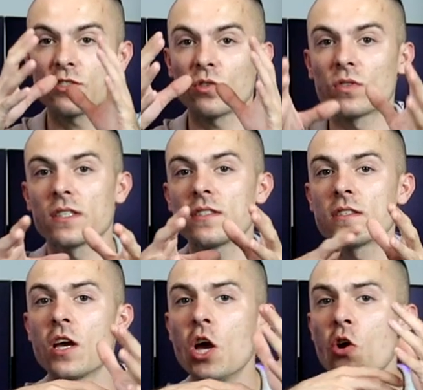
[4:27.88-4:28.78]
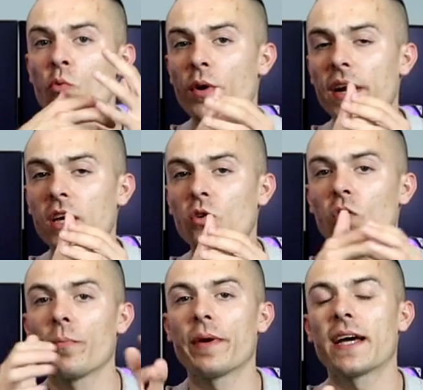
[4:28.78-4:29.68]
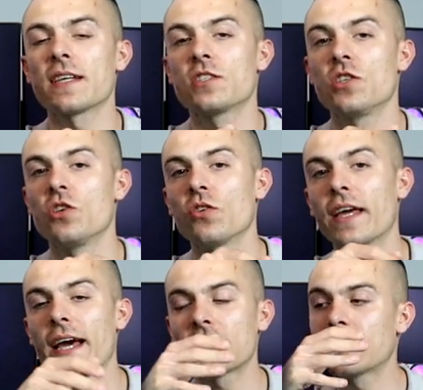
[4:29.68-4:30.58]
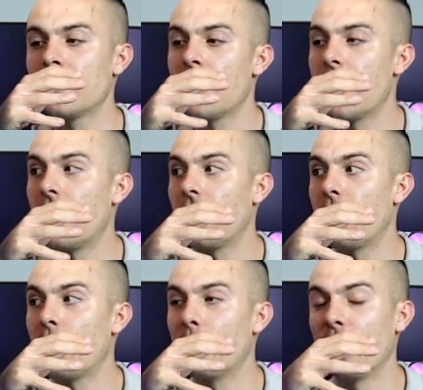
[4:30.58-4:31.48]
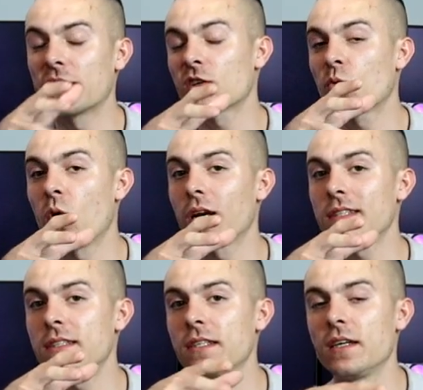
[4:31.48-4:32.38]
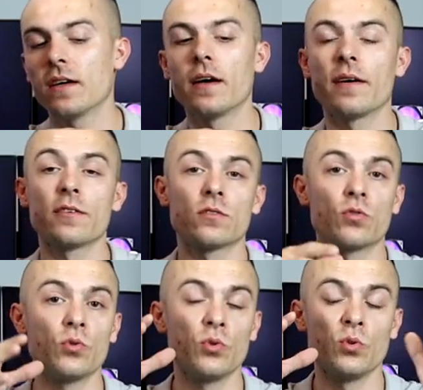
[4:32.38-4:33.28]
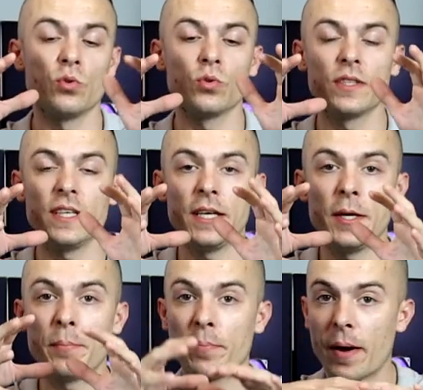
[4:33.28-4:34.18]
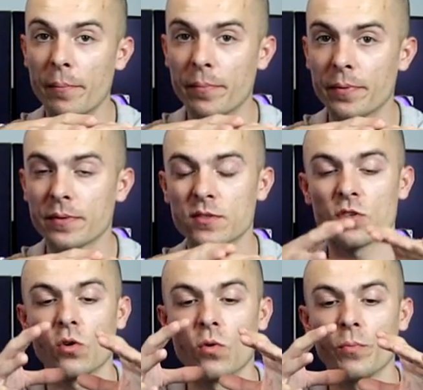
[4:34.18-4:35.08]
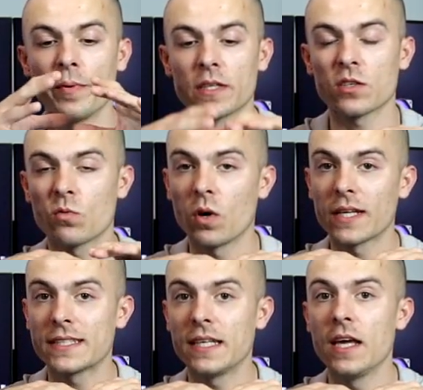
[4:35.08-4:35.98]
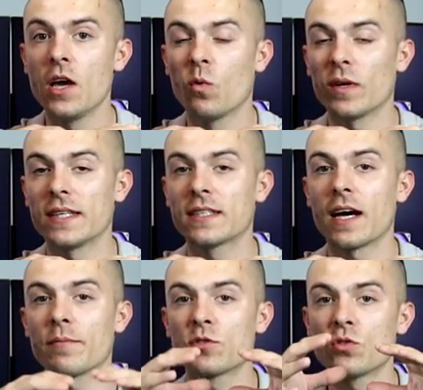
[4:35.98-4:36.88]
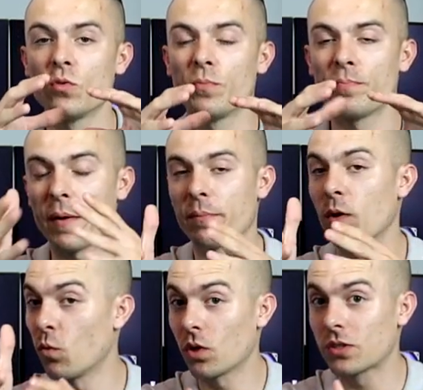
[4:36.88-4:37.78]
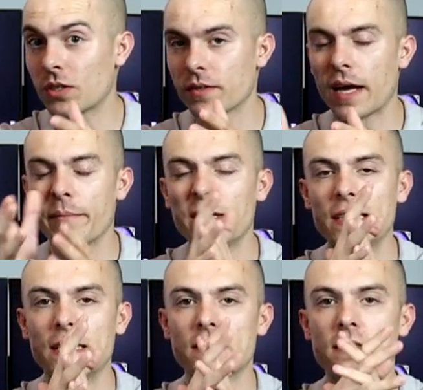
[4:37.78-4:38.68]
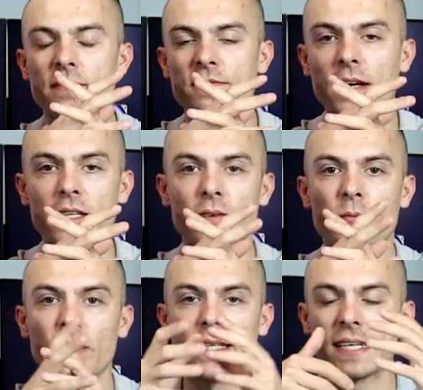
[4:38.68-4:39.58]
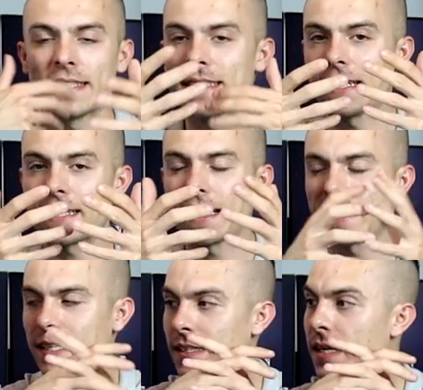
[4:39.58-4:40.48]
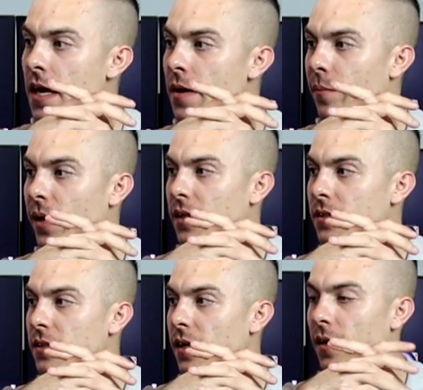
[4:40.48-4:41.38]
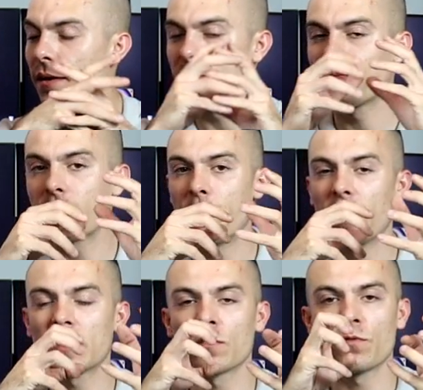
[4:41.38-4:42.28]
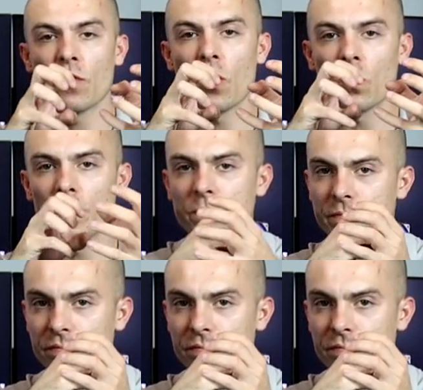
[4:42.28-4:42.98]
so this is really cool because you get better quality through the pump, so better quality when it comes to pumping water. I mean, it's funny when I say it like that, but better flow